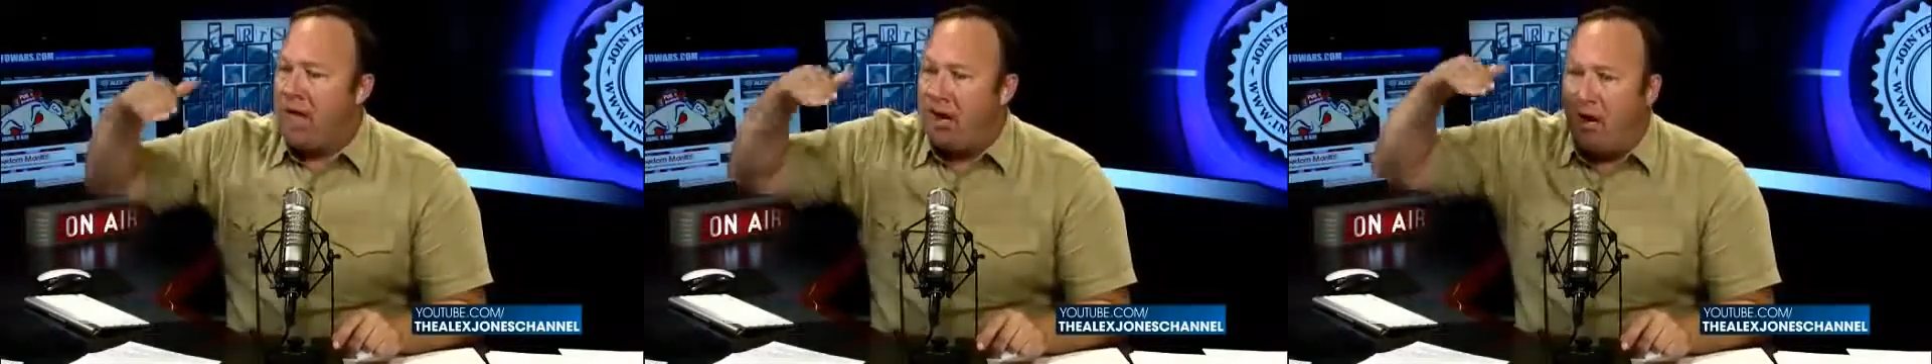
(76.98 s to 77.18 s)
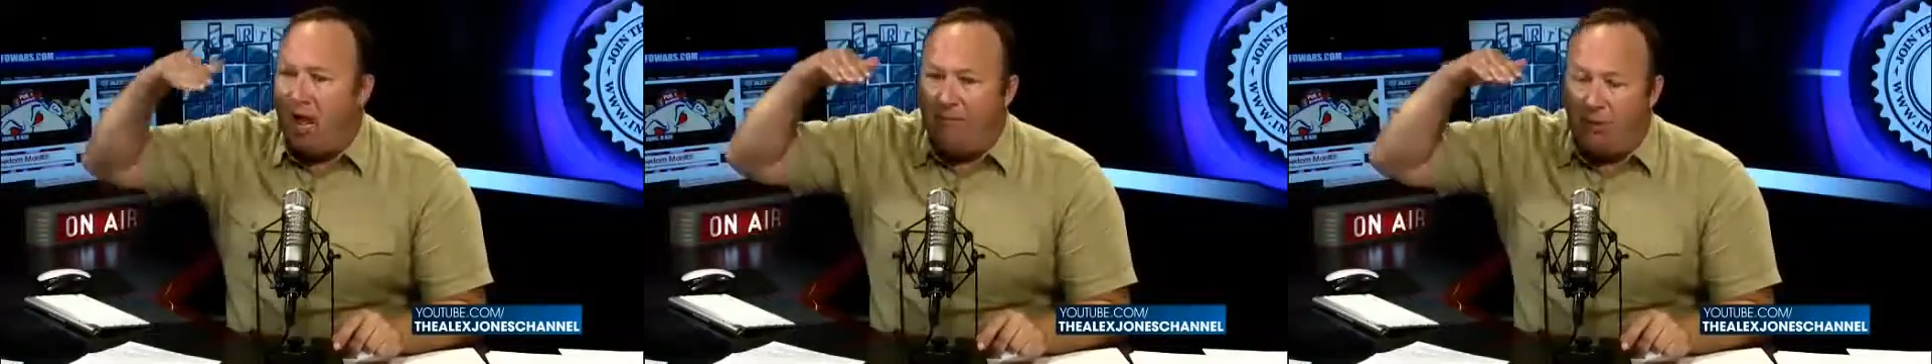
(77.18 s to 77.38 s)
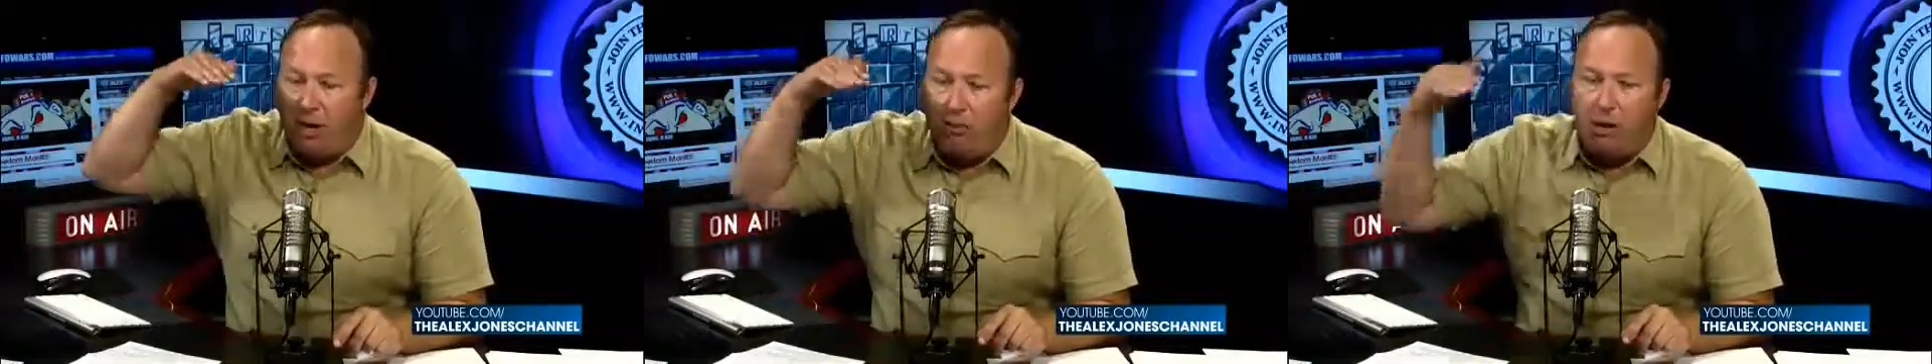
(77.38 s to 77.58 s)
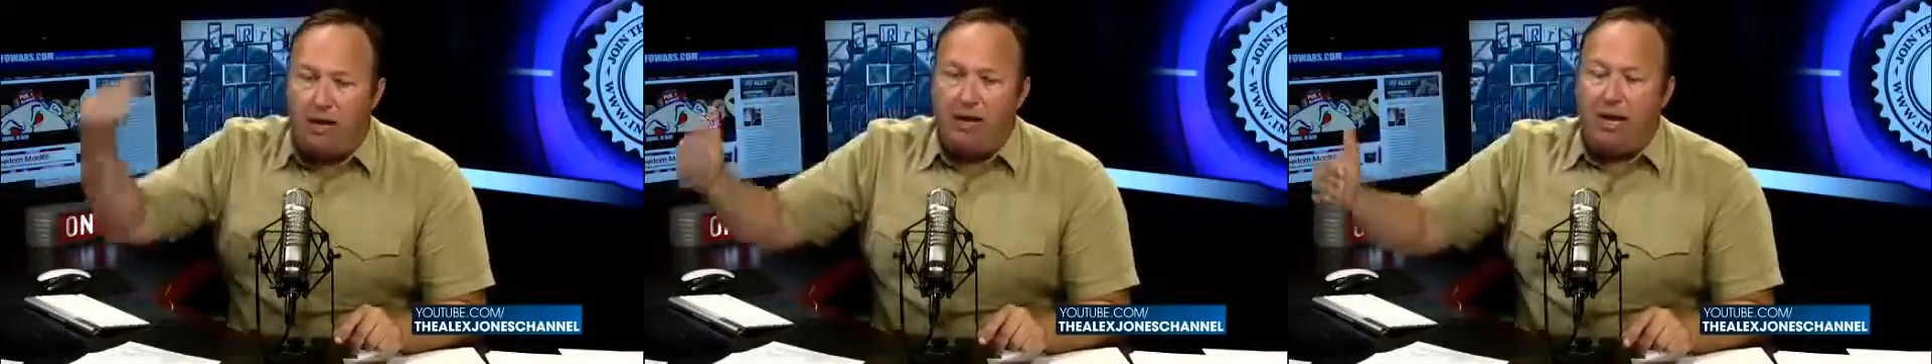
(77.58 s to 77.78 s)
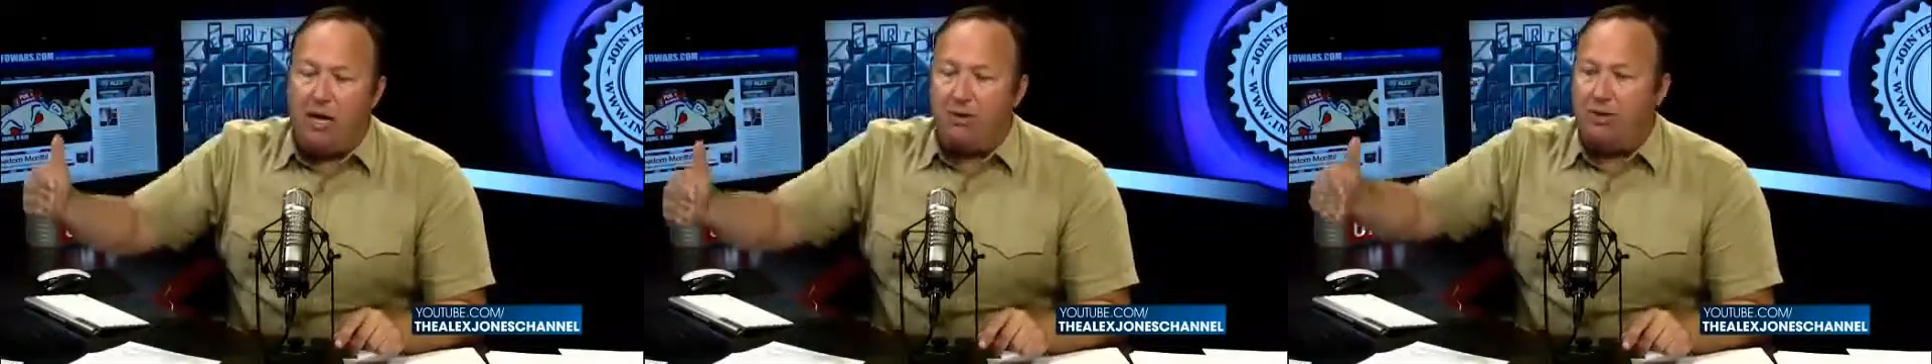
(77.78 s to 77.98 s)
at a level
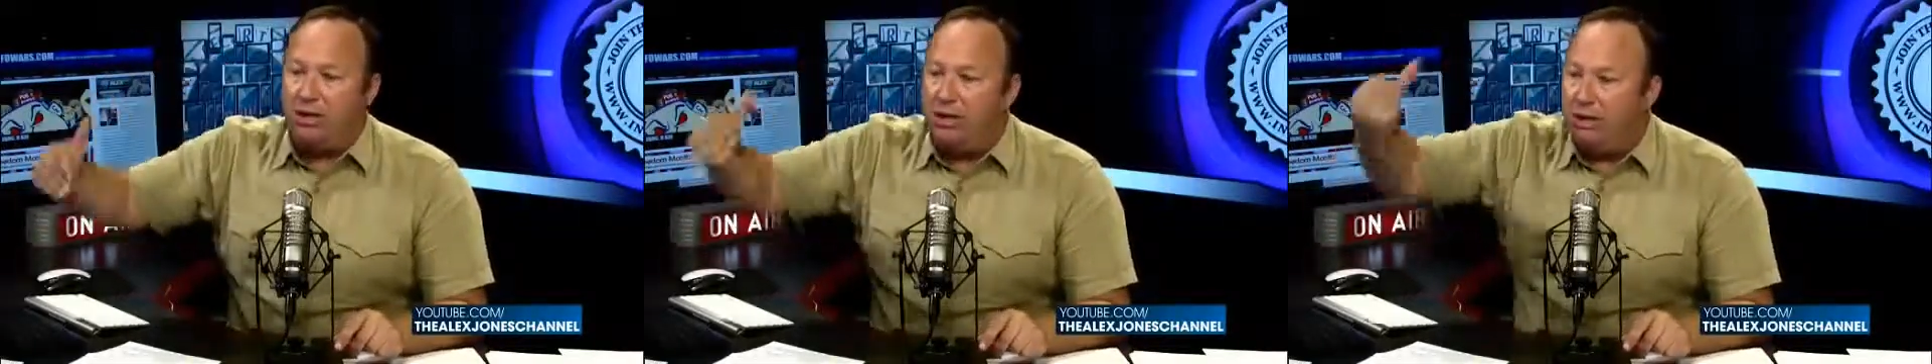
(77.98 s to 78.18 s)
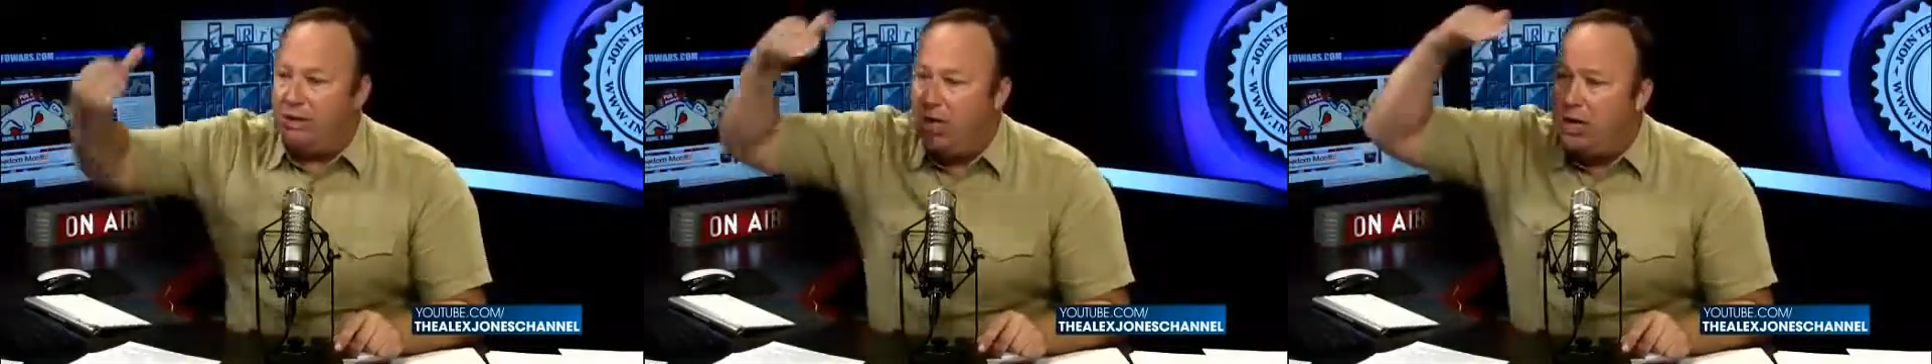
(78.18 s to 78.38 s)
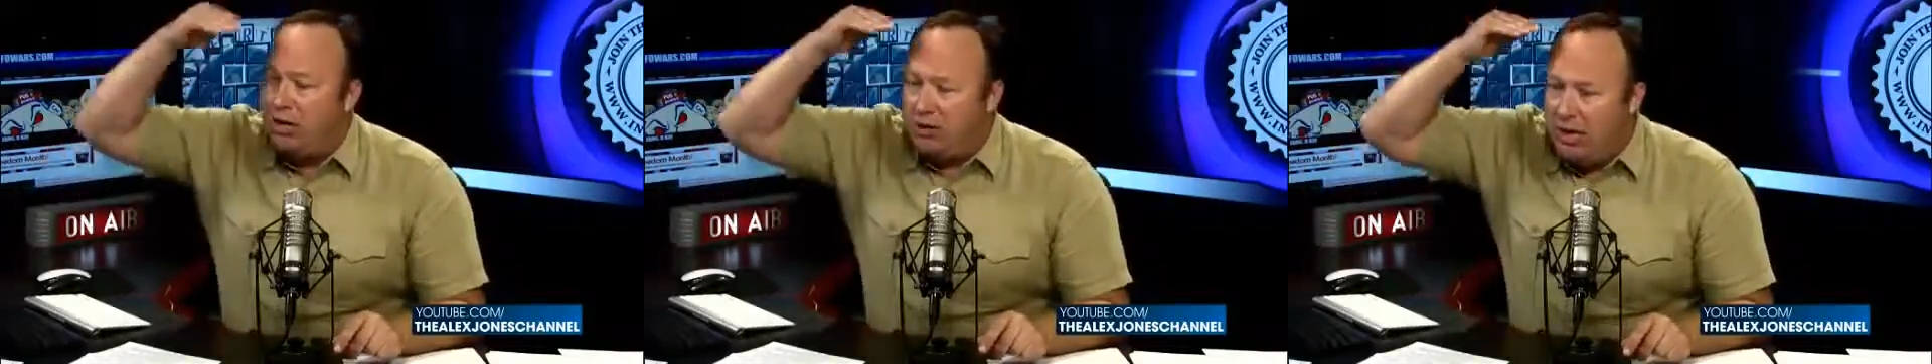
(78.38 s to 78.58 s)
nobody else is